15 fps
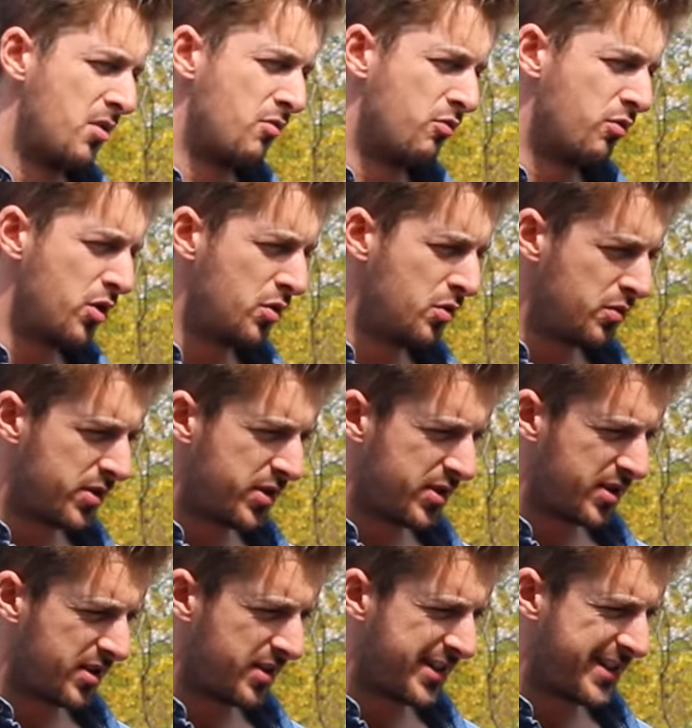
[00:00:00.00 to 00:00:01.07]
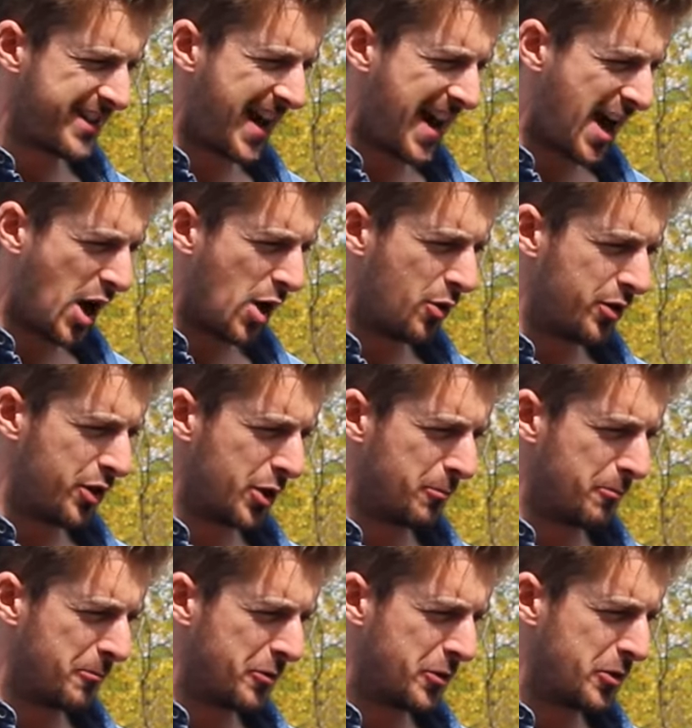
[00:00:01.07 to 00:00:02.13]
Root, down, up,
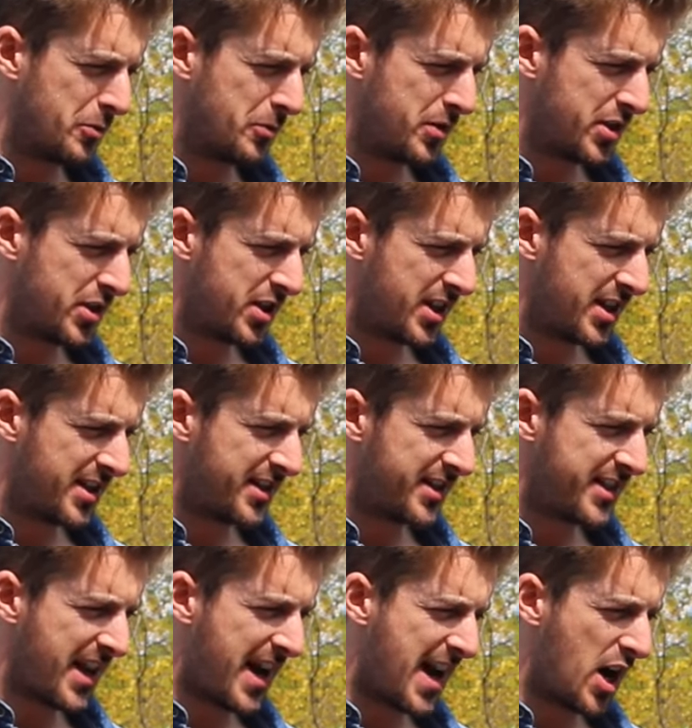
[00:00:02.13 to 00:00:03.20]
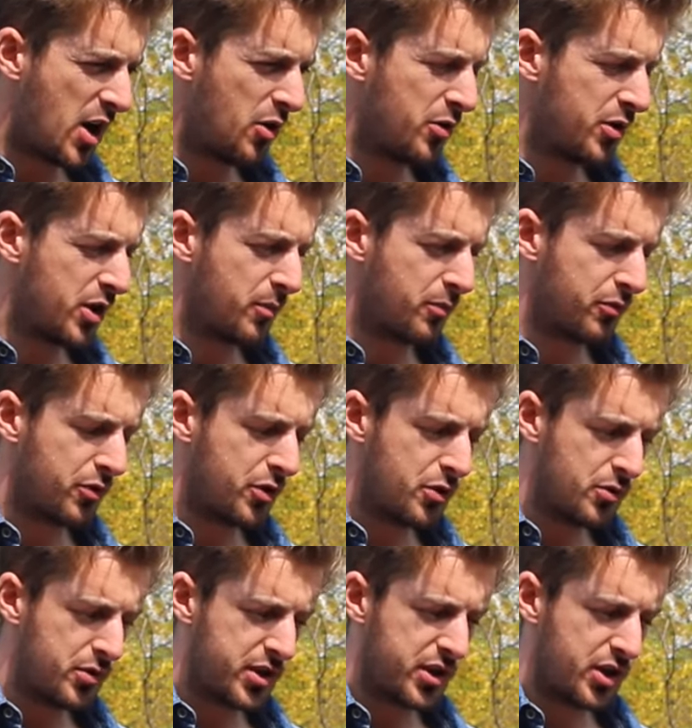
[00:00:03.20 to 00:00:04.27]
root, down, up,
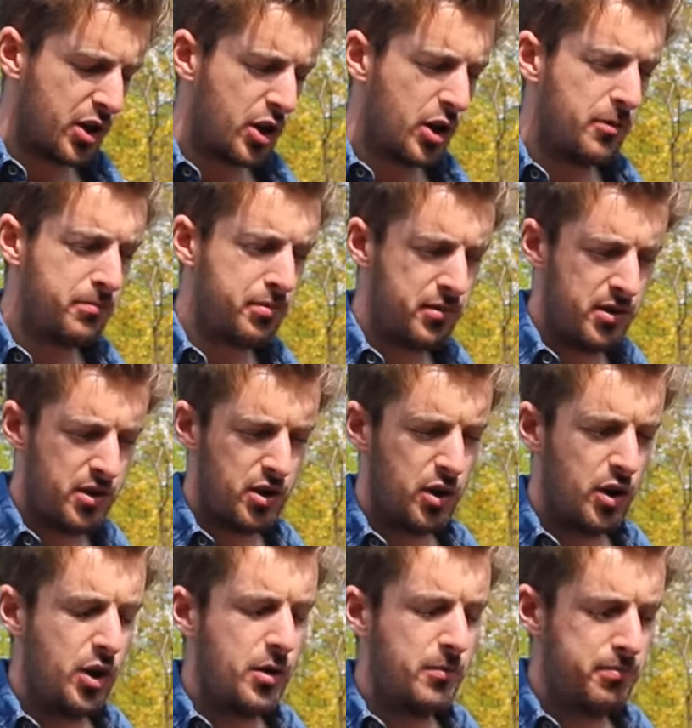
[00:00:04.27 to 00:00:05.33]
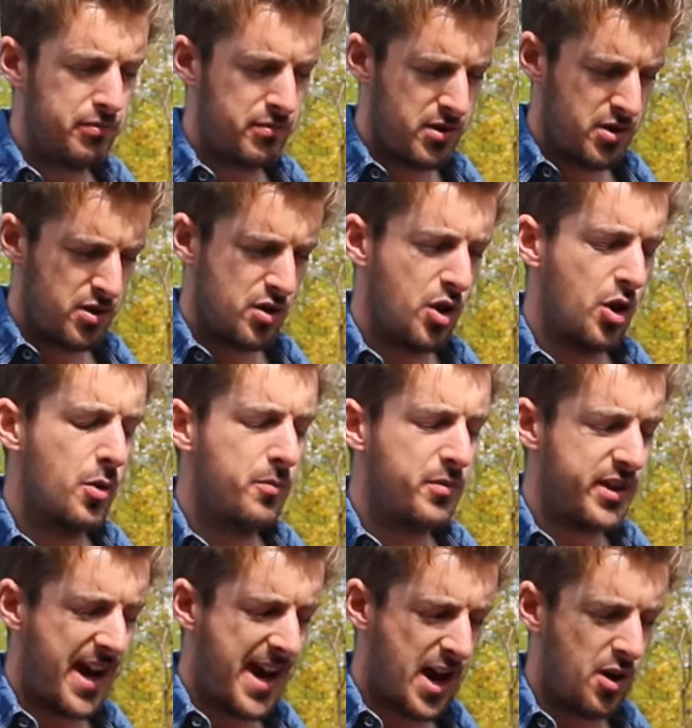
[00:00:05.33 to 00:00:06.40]
root, up, up,
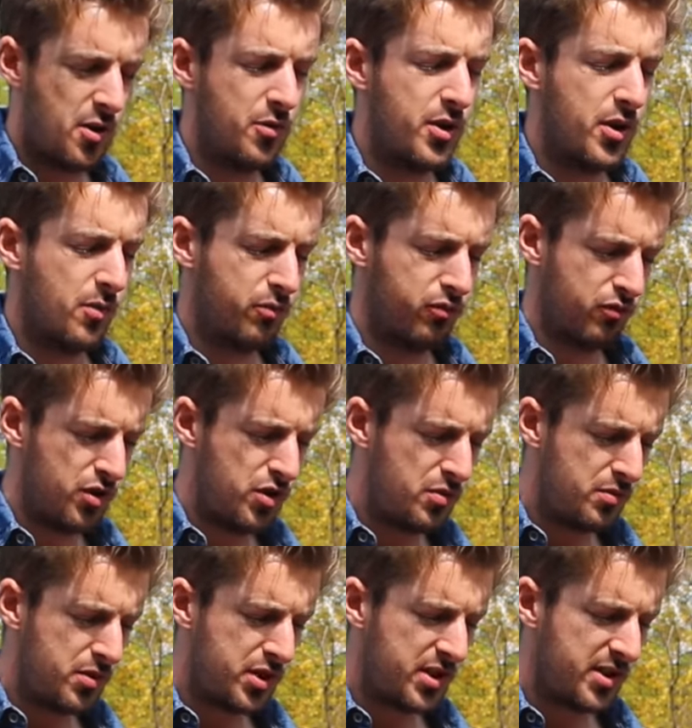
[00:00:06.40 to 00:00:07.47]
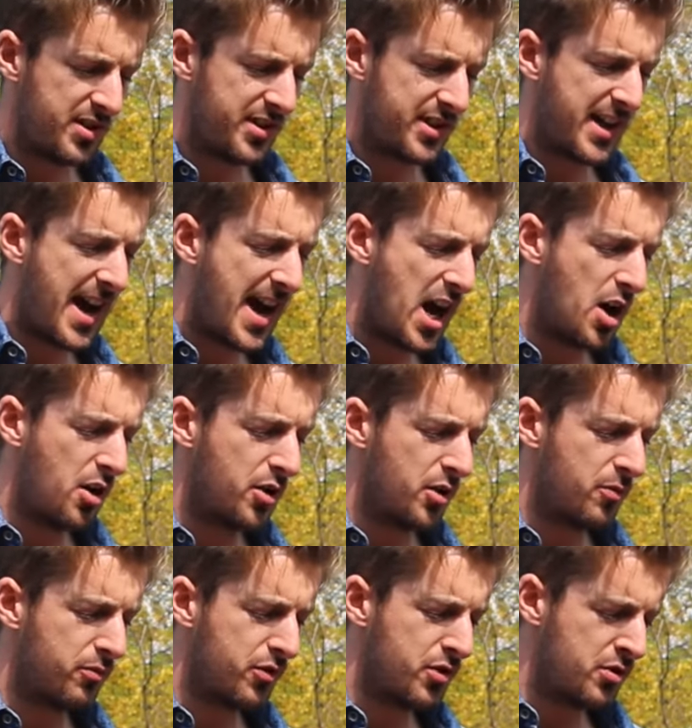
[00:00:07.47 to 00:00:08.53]
up, down, up, root, down,
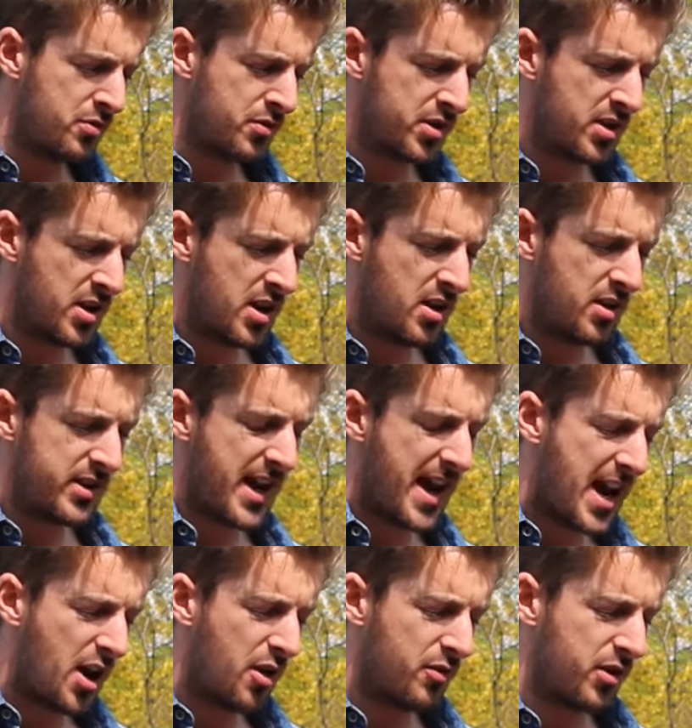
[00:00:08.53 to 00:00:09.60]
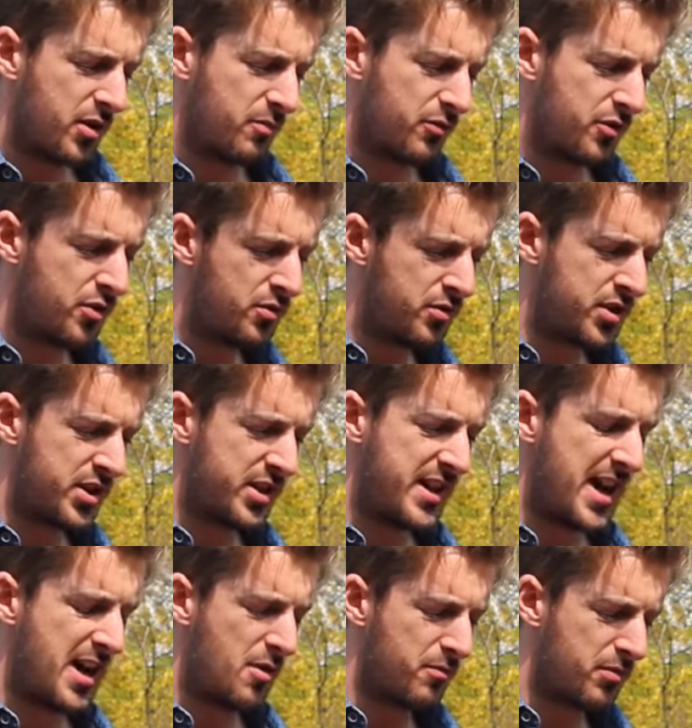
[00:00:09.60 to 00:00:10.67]
up, root, down, up, root,
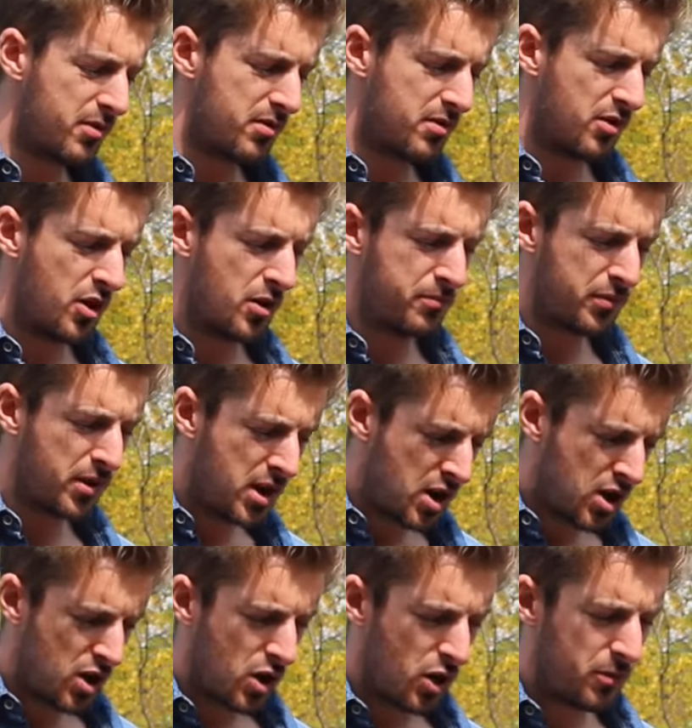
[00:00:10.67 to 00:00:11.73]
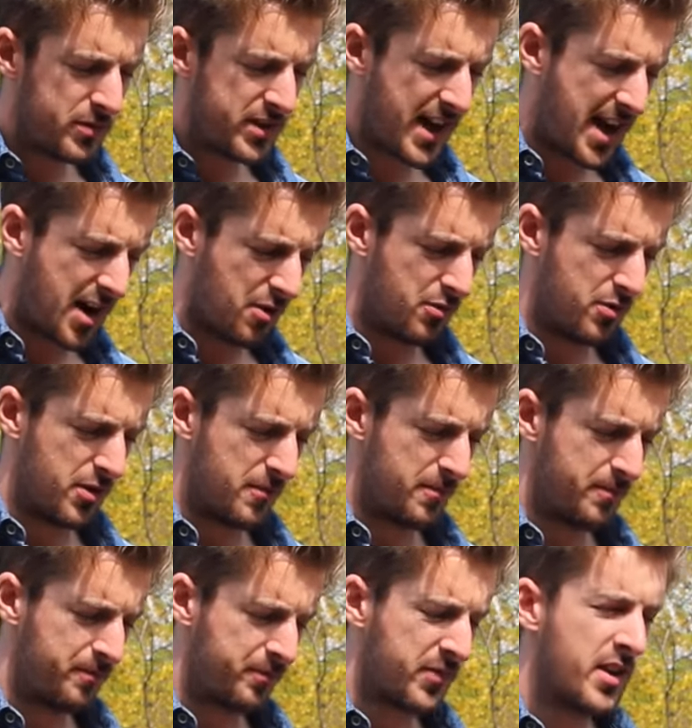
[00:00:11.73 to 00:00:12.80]
down, up, up, down,
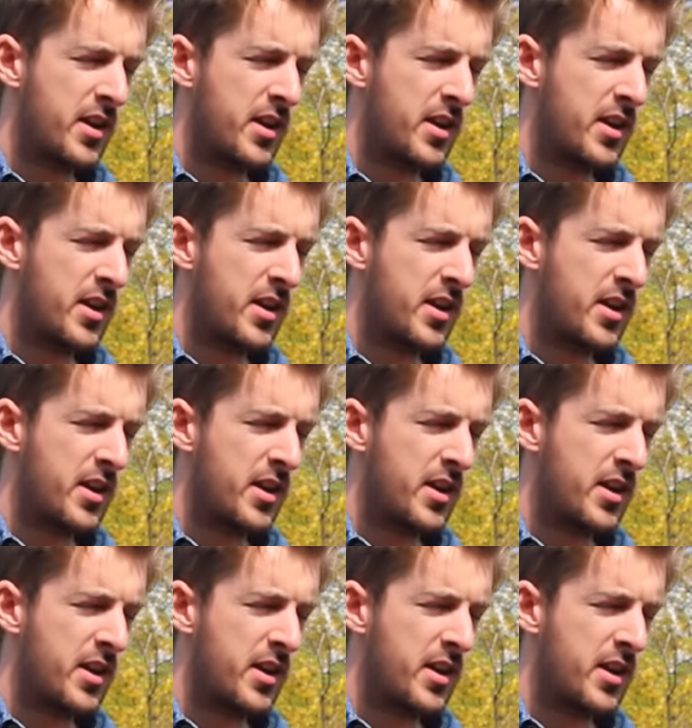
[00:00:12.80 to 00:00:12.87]
up.